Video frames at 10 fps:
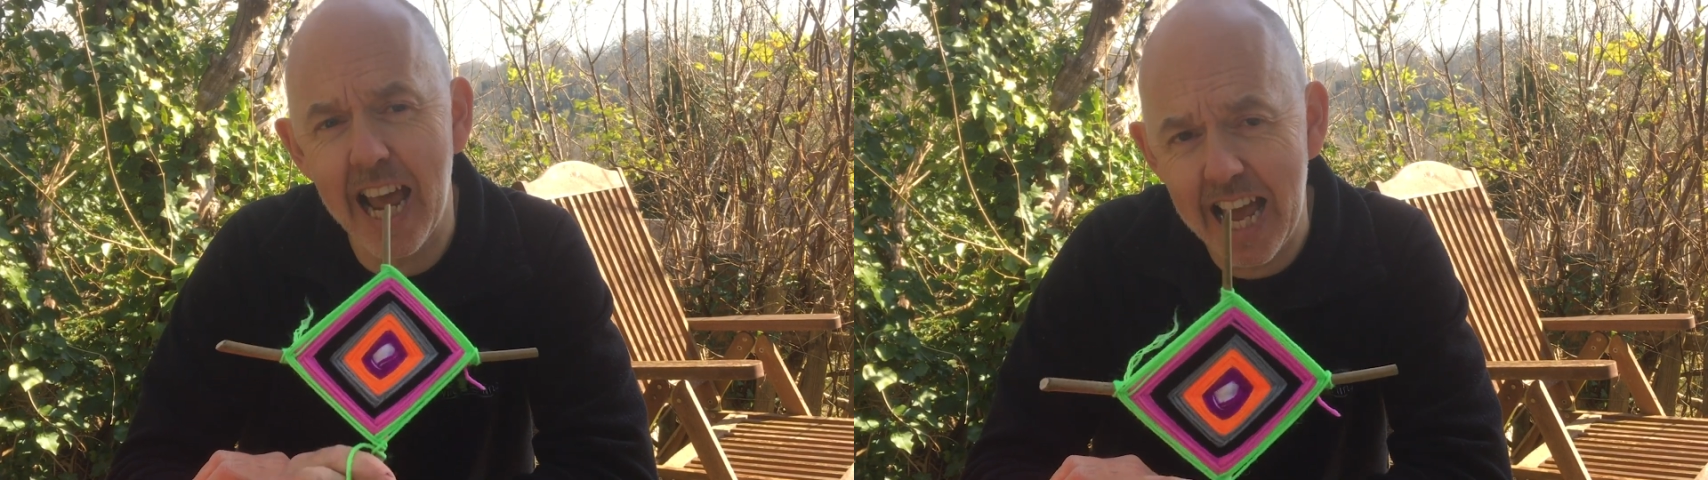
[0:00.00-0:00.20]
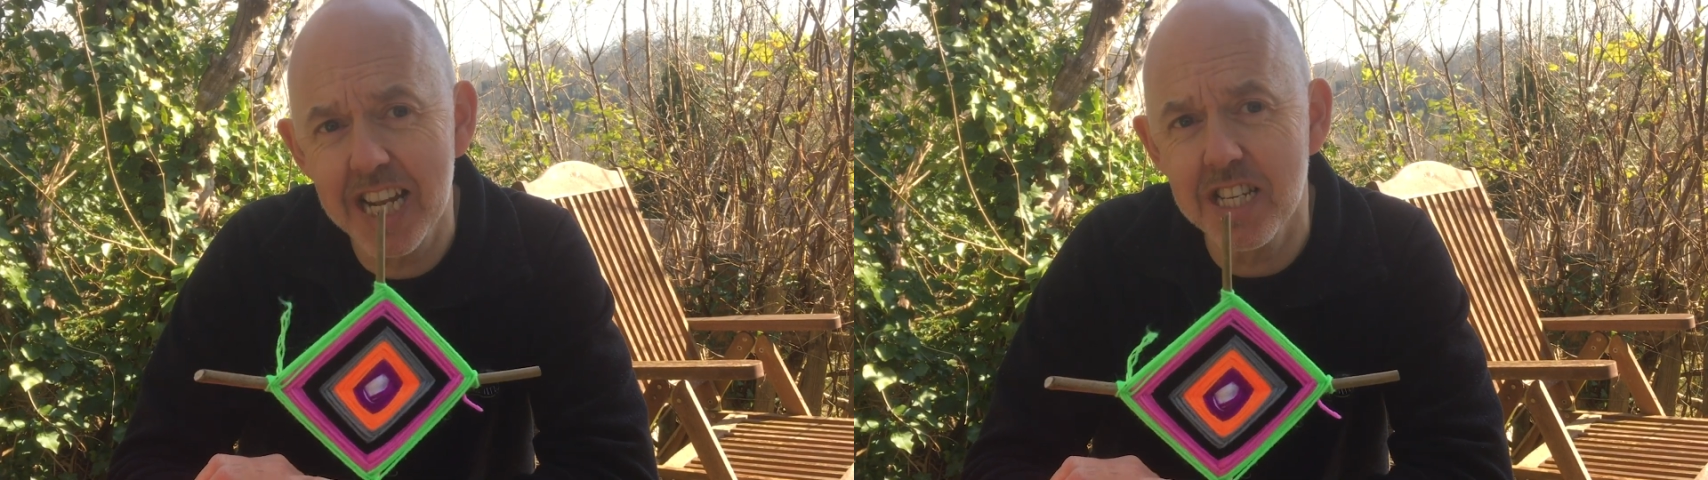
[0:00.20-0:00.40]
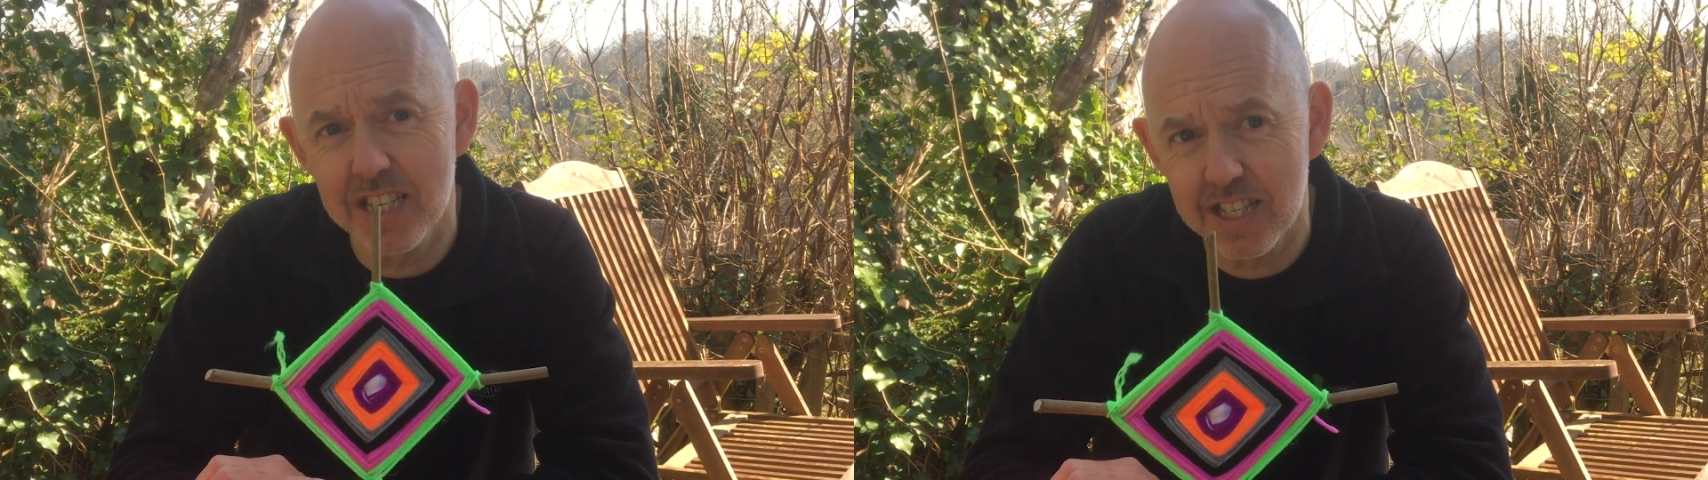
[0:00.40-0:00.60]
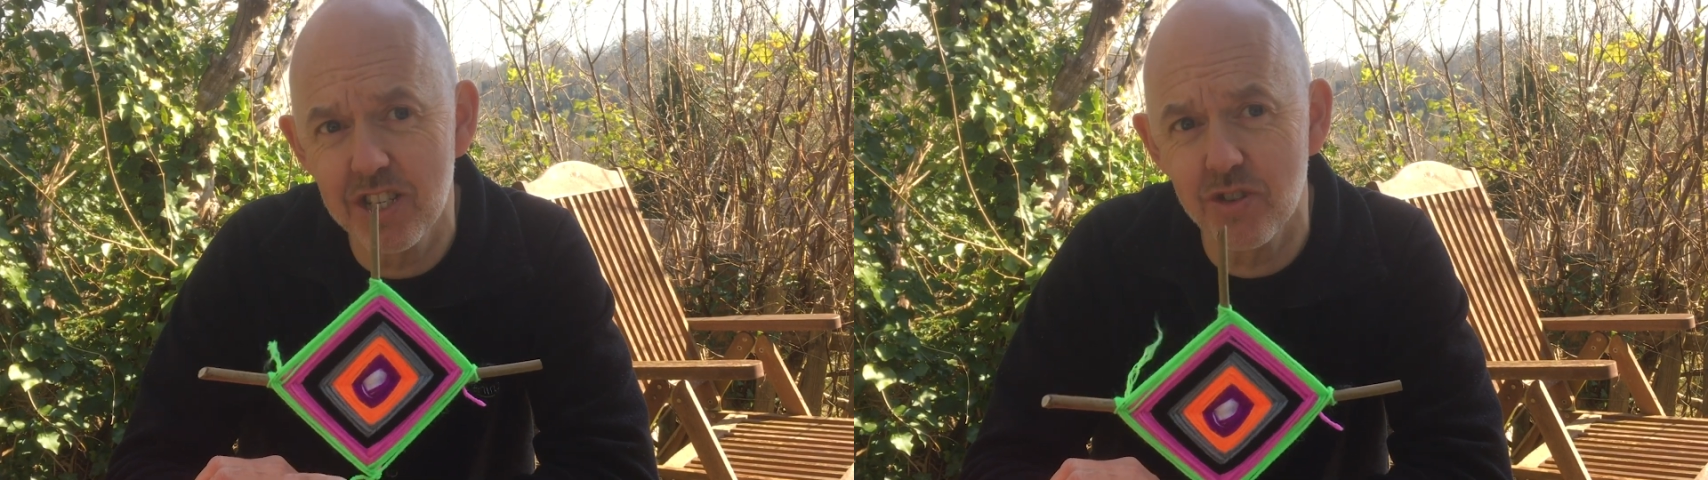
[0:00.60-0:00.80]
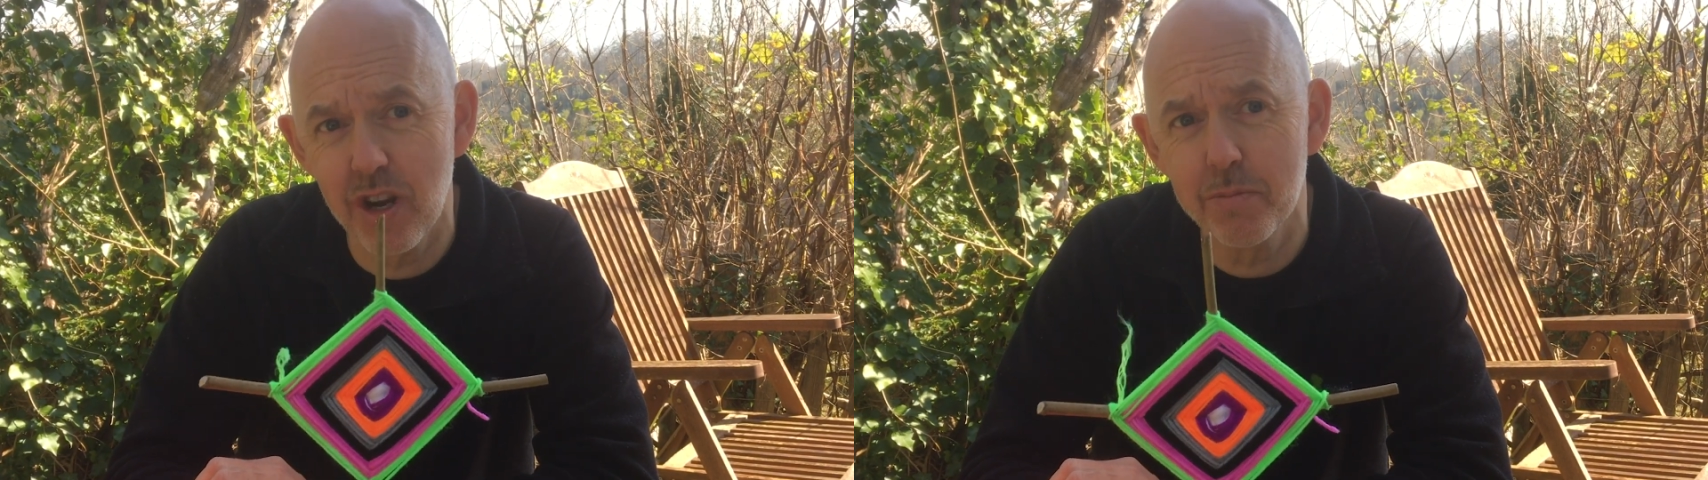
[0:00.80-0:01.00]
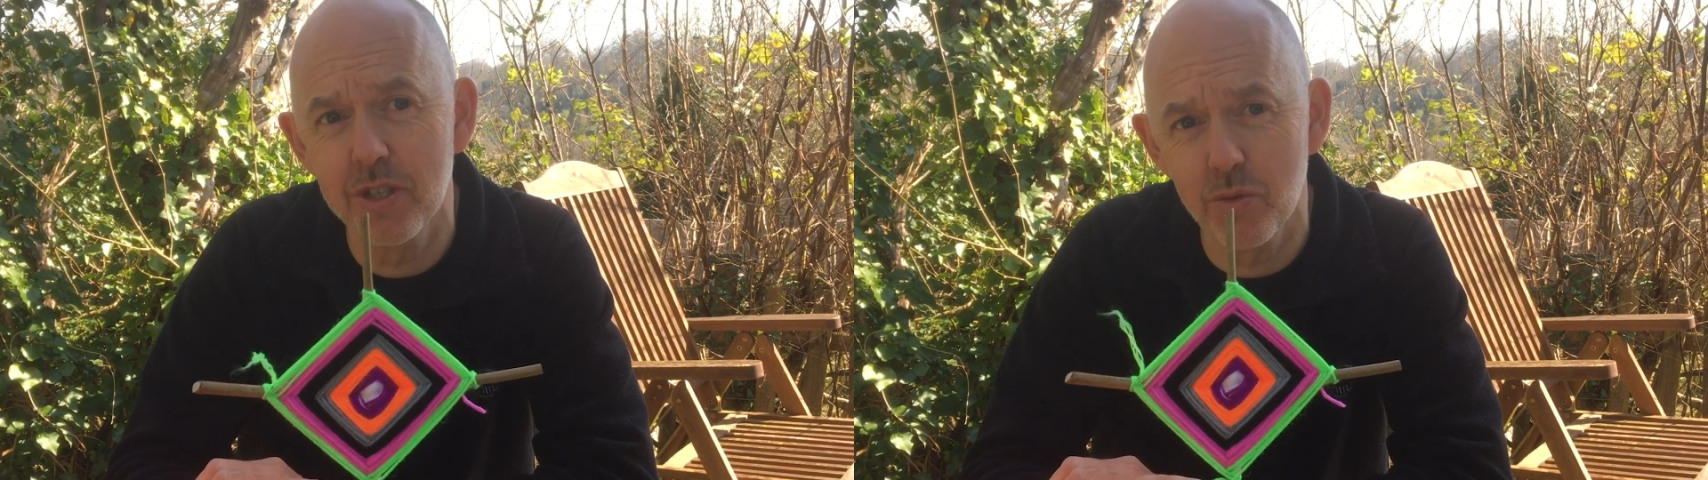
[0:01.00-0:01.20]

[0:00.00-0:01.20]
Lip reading: and has interrupted